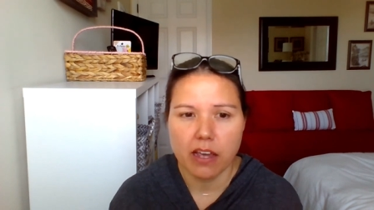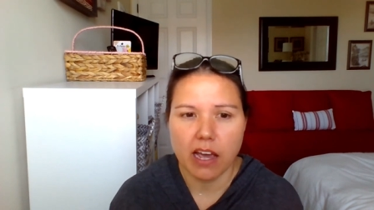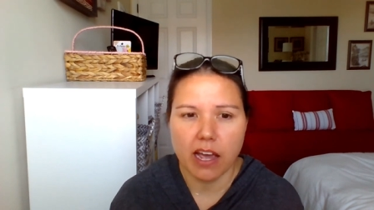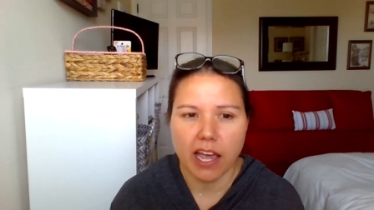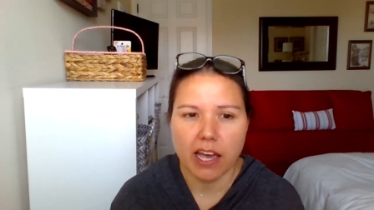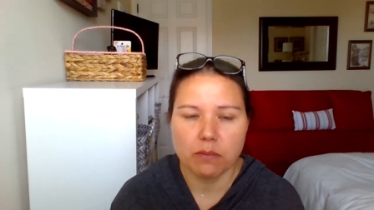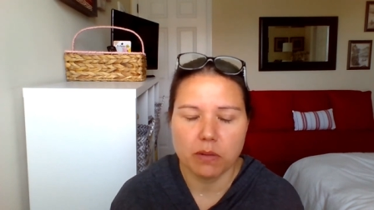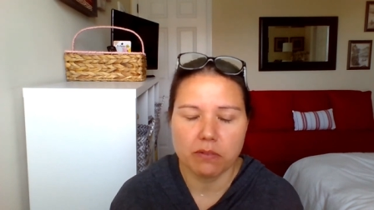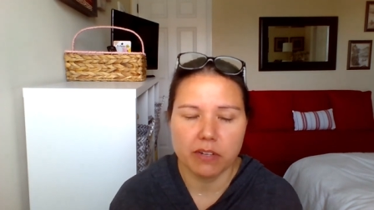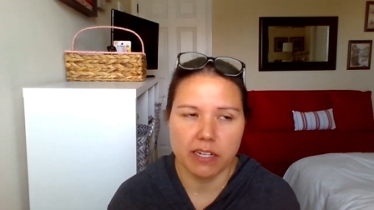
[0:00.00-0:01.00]
I had
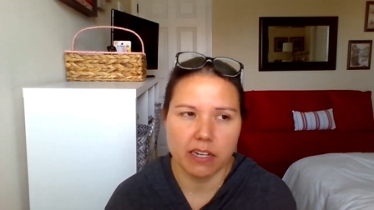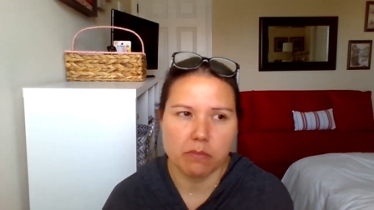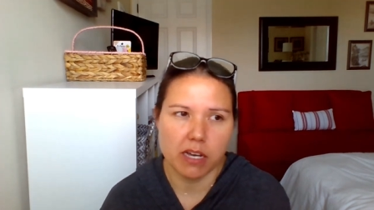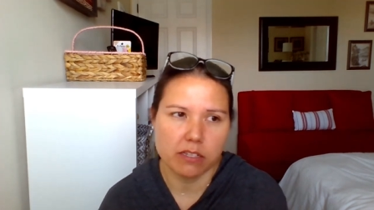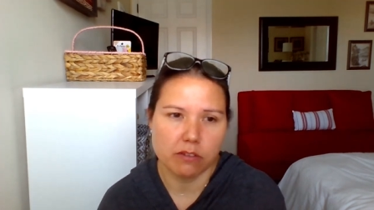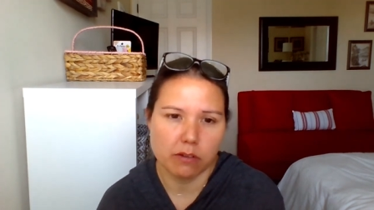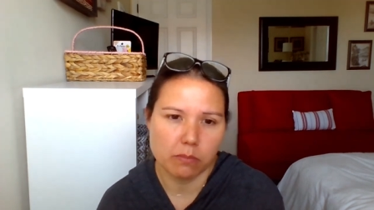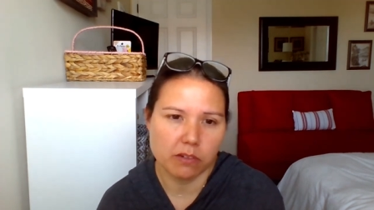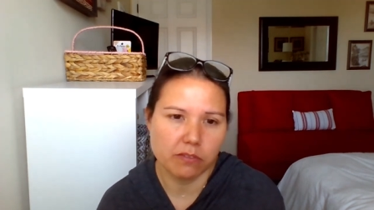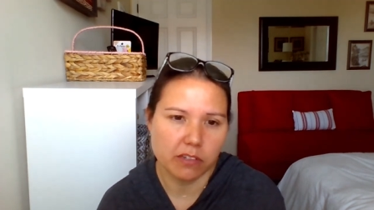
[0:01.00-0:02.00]
been reading about
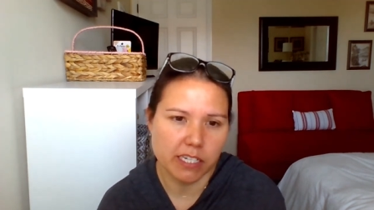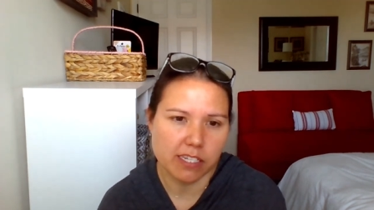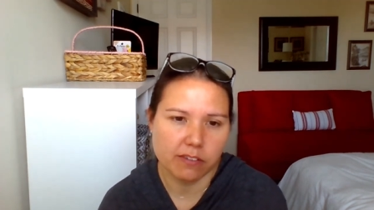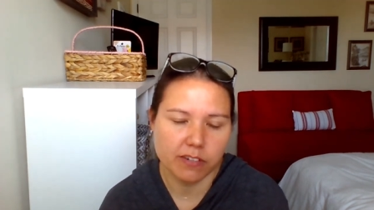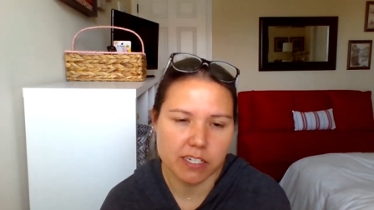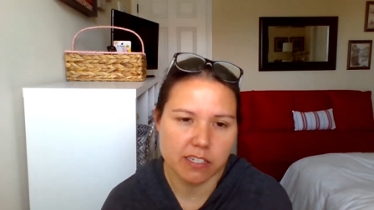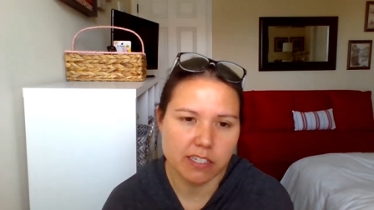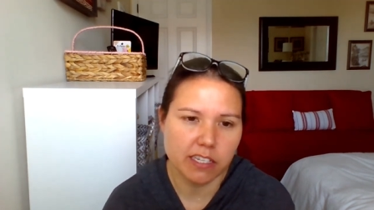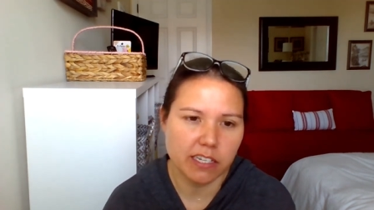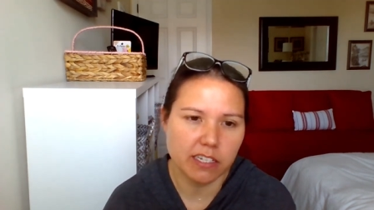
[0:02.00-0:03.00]
cerebral folate
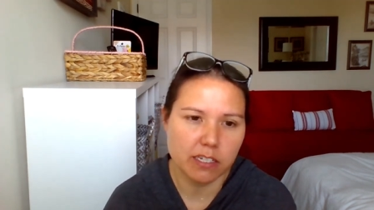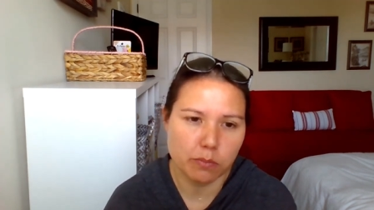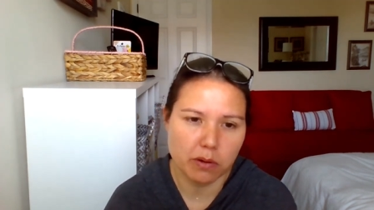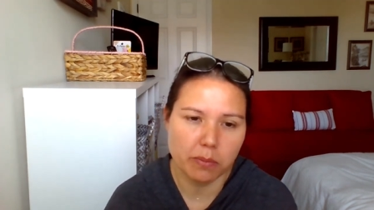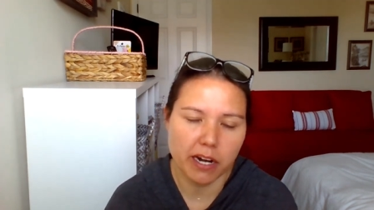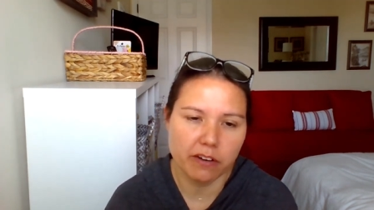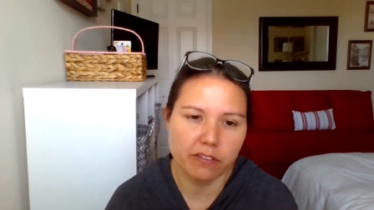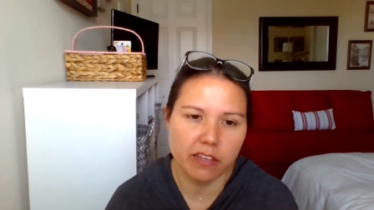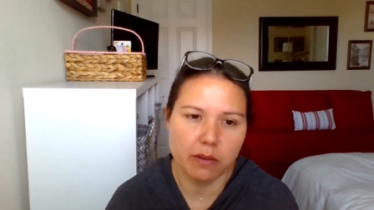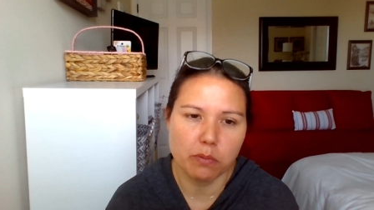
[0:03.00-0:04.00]
deficiency to prepare
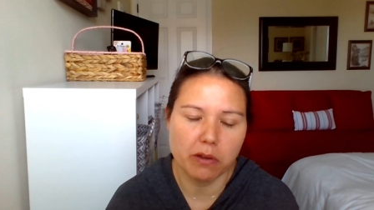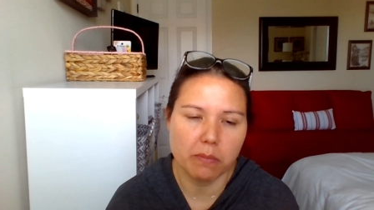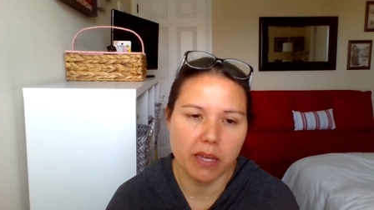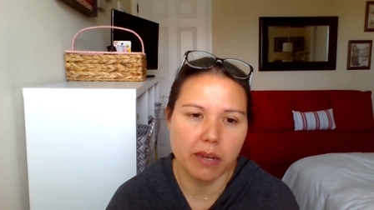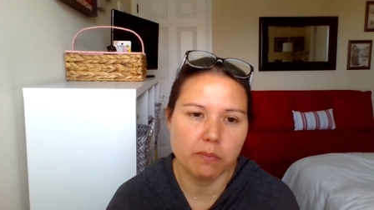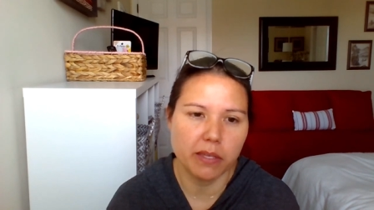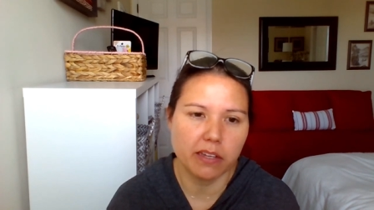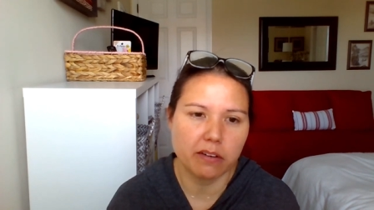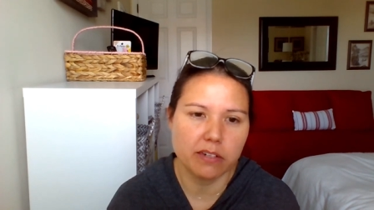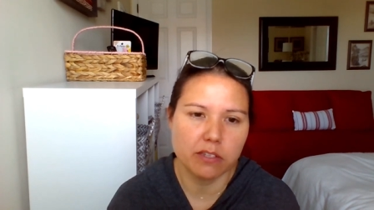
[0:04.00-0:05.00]
for the appointment, but
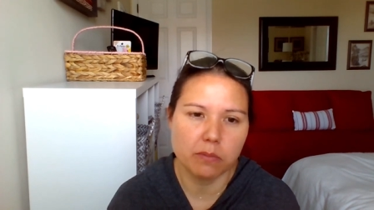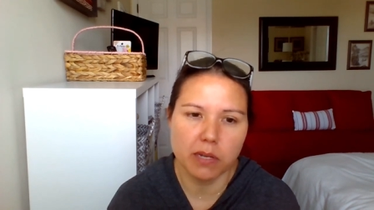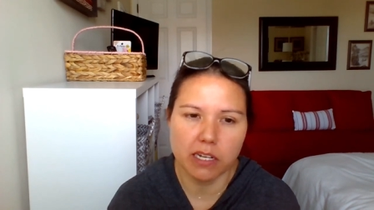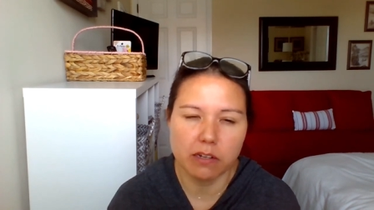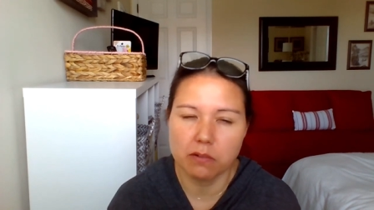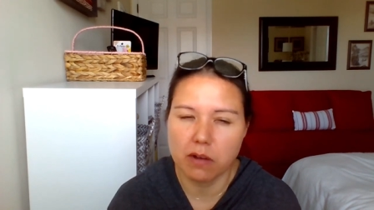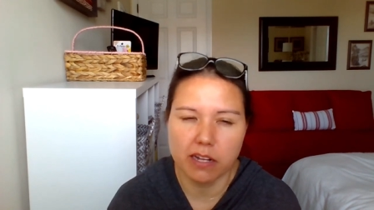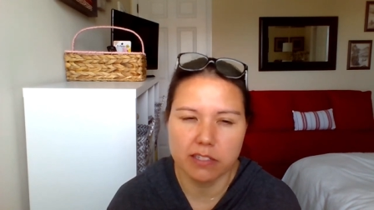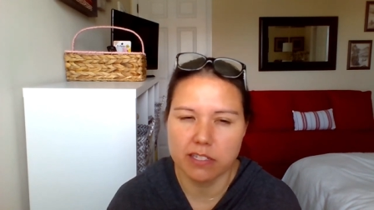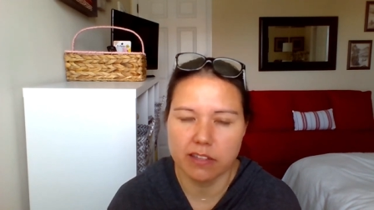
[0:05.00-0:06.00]
there were so many
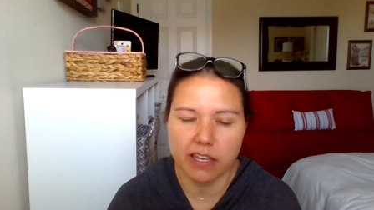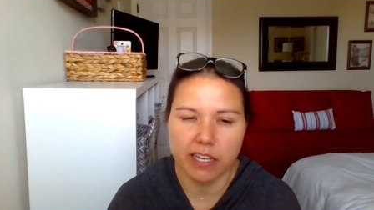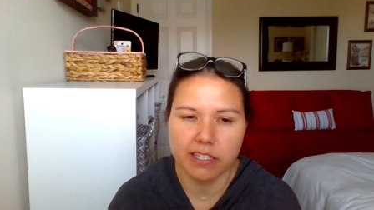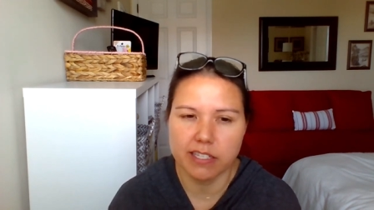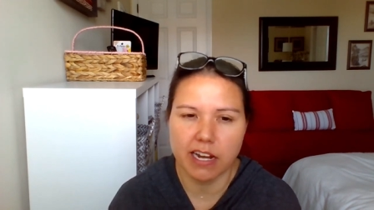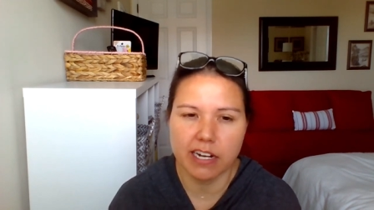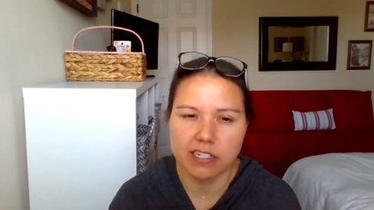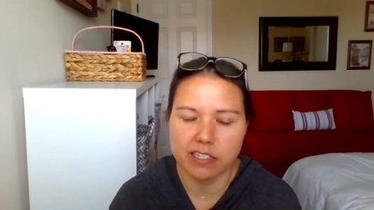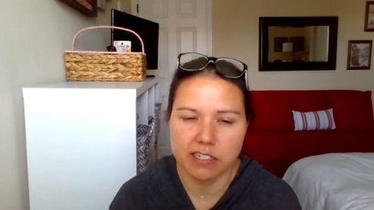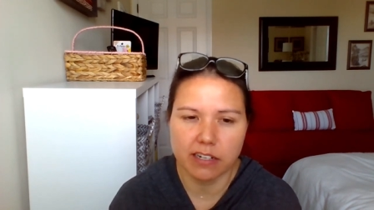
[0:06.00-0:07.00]
nuanced things that I
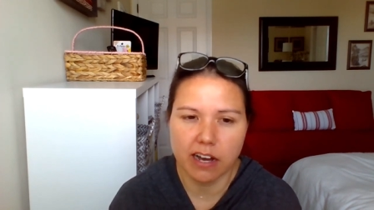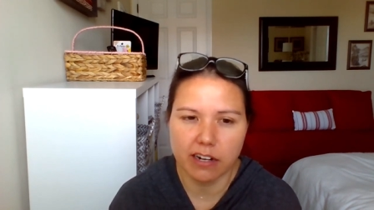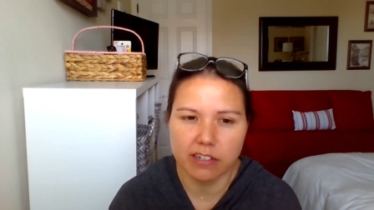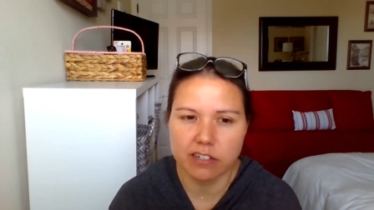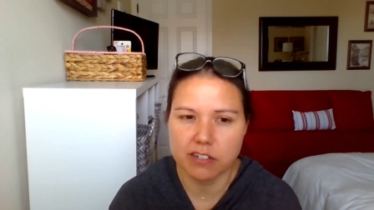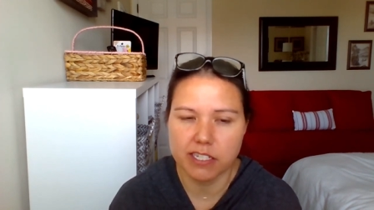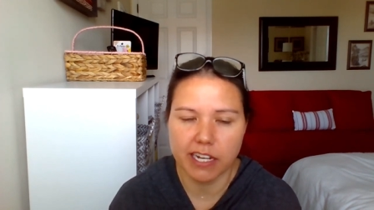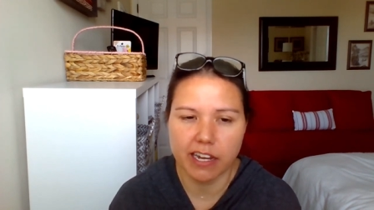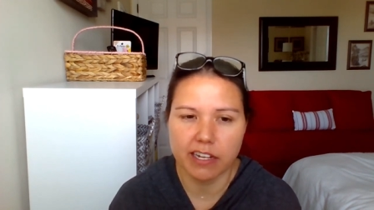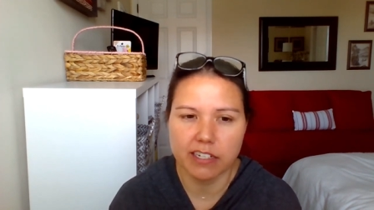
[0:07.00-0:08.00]
just did not
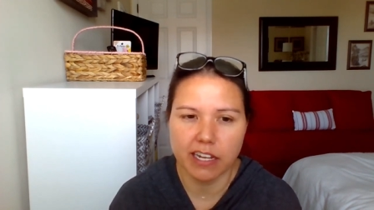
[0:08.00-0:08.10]
understand,